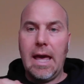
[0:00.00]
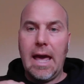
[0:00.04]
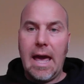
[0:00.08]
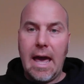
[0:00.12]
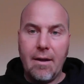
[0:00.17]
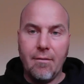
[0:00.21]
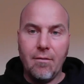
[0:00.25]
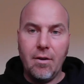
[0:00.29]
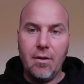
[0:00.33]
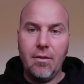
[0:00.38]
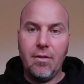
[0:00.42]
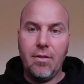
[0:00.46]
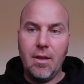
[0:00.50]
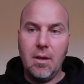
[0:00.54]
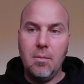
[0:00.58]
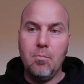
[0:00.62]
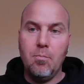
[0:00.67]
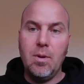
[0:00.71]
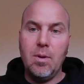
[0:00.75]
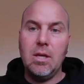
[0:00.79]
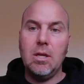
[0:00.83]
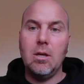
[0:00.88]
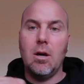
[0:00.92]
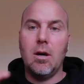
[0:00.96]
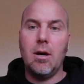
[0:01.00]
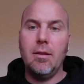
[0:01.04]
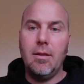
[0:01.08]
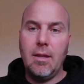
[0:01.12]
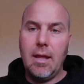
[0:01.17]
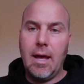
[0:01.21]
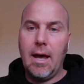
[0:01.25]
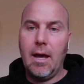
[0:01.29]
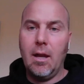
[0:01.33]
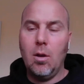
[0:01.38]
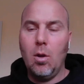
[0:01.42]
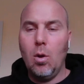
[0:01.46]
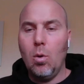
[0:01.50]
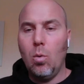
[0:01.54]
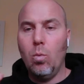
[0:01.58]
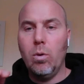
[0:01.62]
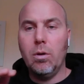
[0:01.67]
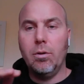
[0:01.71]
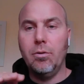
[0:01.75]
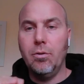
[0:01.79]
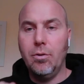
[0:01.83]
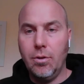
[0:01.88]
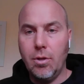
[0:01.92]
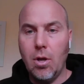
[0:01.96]
Everything beyond that
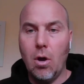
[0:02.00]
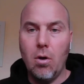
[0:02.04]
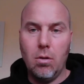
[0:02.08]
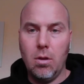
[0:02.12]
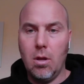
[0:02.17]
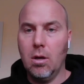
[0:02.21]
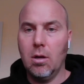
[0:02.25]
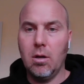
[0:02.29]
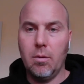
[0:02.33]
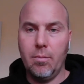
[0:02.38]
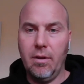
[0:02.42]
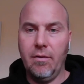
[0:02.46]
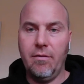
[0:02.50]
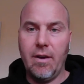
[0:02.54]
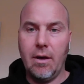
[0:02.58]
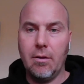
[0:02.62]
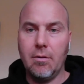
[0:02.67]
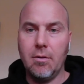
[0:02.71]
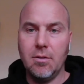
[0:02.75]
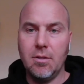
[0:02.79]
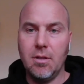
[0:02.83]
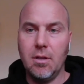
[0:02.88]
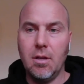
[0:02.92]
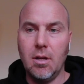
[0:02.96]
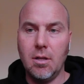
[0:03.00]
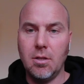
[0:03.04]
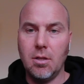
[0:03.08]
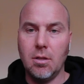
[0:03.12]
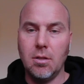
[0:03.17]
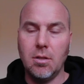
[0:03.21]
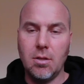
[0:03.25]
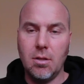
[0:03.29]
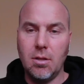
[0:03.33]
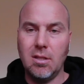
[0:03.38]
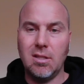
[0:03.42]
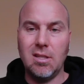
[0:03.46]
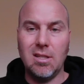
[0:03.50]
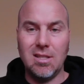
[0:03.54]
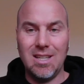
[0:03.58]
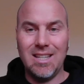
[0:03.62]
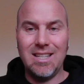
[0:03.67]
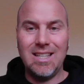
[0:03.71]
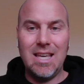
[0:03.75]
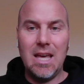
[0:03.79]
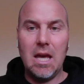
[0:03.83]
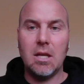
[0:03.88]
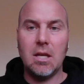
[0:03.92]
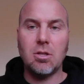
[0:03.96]
will no longer be Founders Edition. So this is a
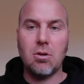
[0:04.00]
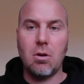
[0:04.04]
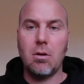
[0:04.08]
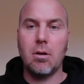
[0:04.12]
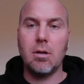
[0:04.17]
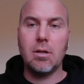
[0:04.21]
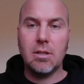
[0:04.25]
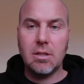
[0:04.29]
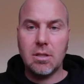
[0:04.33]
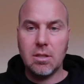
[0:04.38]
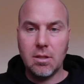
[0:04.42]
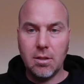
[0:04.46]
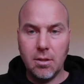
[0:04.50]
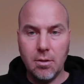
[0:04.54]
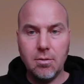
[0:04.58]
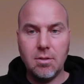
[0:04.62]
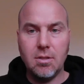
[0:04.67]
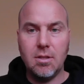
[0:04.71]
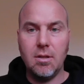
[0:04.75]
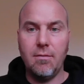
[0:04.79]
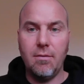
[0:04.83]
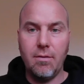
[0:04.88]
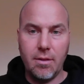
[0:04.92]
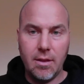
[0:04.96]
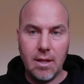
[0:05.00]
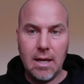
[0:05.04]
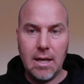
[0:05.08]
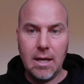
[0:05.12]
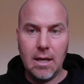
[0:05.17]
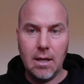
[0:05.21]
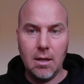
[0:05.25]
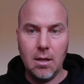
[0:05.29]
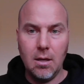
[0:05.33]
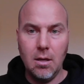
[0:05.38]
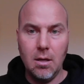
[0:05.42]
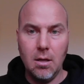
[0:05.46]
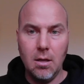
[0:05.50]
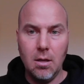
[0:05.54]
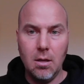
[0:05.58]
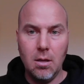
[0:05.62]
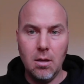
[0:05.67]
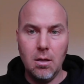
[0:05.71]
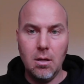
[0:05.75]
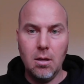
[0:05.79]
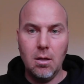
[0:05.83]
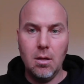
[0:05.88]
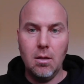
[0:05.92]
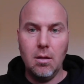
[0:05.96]
Kickstarter exclusive thing
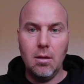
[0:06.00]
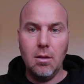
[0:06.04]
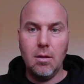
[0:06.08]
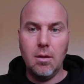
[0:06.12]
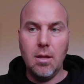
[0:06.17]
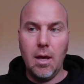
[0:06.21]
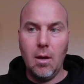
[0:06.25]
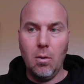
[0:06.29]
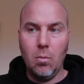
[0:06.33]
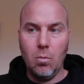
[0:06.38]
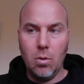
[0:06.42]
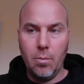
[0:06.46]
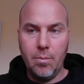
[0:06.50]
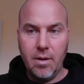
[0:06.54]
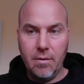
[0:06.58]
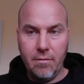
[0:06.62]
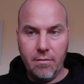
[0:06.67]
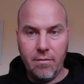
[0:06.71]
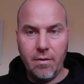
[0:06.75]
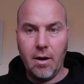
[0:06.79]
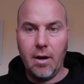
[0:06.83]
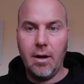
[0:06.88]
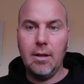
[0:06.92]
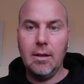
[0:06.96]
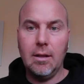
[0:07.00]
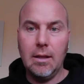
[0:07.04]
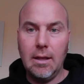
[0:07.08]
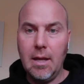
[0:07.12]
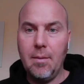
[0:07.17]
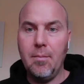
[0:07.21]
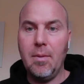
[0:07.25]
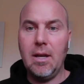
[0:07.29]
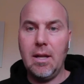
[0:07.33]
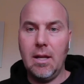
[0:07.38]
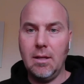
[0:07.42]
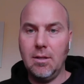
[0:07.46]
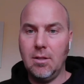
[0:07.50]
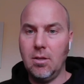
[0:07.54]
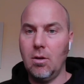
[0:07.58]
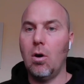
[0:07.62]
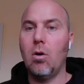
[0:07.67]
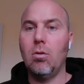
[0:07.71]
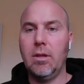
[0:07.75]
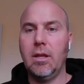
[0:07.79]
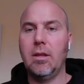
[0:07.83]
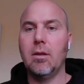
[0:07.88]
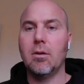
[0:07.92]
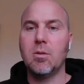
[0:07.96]
that will be very limited to
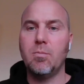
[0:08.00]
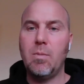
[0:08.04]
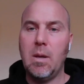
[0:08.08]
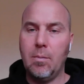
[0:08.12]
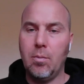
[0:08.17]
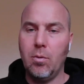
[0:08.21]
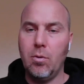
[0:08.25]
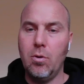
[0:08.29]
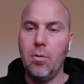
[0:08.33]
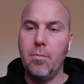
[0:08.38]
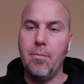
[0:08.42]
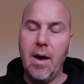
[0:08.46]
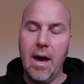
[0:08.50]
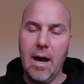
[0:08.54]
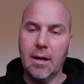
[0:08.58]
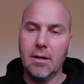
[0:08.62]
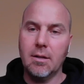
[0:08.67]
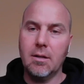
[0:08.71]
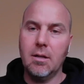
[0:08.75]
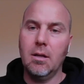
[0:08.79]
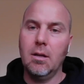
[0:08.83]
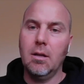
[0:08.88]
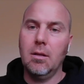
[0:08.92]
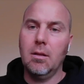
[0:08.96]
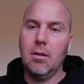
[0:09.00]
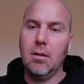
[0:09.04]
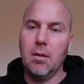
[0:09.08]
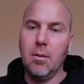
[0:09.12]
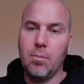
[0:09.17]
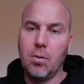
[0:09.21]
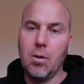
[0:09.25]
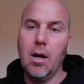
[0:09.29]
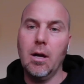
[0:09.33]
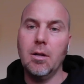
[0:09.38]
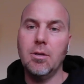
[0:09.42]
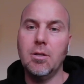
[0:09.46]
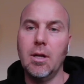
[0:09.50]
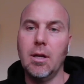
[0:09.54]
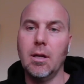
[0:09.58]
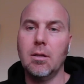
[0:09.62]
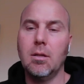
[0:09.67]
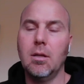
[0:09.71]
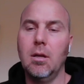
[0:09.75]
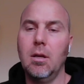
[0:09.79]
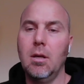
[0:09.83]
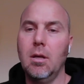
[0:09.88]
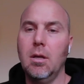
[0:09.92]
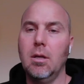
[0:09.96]
only those people who backed the
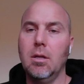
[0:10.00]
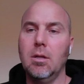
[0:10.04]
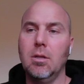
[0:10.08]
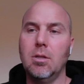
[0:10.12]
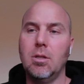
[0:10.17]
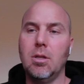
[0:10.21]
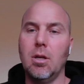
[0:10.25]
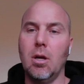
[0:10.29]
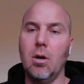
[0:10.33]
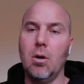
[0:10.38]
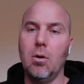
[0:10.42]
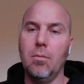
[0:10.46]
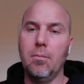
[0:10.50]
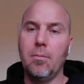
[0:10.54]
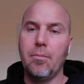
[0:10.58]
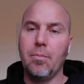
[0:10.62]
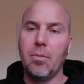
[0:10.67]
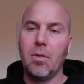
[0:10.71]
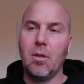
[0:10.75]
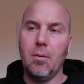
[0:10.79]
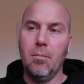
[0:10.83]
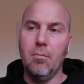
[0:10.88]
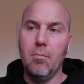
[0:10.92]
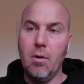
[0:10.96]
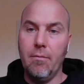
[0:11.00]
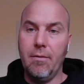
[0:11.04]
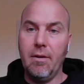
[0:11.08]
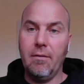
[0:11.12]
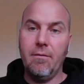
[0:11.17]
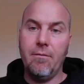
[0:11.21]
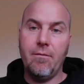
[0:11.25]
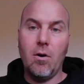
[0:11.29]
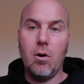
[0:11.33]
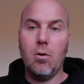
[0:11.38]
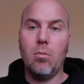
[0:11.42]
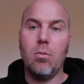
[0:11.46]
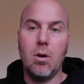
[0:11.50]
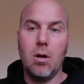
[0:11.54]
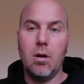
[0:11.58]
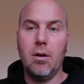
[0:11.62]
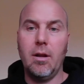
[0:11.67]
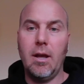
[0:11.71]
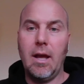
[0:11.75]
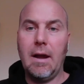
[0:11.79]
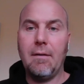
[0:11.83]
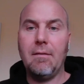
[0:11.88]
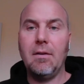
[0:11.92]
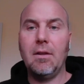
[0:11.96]
project. So moving
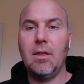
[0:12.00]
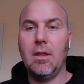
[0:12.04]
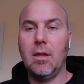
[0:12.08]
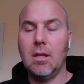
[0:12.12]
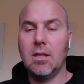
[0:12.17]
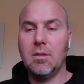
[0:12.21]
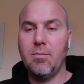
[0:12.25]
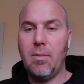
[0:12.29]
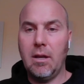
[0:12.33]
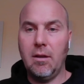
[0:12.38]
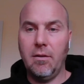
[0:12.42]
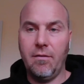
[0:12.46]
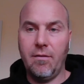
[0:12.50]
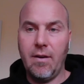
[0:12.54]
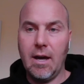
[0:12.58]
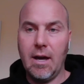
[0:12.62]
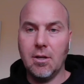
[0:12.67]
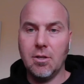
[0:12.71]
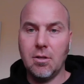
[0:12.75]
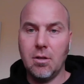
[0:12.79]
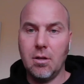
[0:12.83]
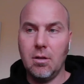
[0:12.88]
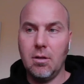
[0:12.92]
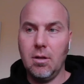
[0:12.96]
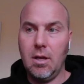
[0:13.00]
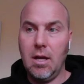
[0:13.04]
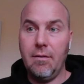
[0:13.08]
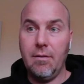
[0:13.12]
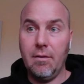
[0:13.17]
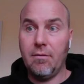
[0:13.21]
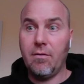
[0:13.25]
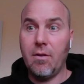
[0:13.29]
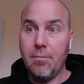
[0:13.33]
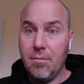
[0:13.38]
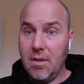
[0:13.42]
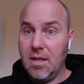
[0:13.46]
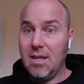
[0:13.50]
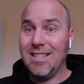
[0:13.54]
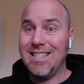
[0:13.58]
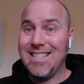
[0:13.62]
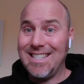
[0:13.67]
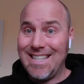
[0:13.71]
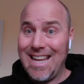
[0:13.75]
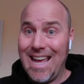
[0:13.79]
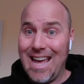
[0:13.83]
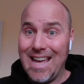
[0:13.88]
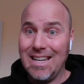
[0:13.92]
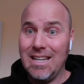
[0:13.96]
forward, everything that's manufactured, even from this
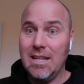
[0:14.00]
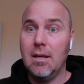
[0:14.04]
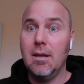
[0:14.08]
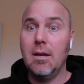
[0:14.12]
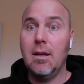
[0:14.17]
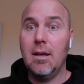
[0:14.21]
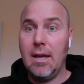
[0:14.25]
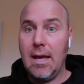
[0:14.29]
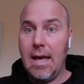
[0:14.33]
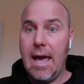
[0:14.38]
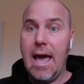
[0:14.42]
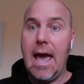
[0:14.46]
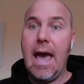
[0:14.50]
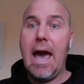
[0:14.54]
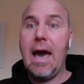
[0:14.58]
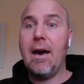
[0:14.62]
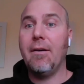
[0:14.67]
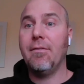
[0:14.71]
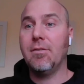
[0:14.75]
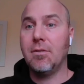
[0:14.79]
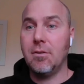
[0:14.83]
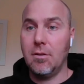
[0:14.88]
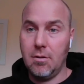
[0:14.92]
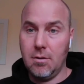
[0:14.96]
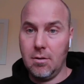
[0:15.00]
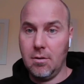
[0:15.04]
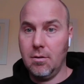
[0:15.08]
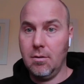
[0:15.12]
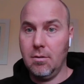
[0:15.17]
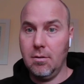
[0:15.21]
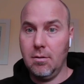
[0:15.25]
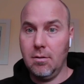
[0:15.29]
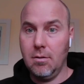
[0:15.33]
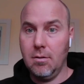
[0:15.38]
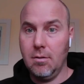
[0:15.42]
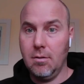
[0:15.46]
set, after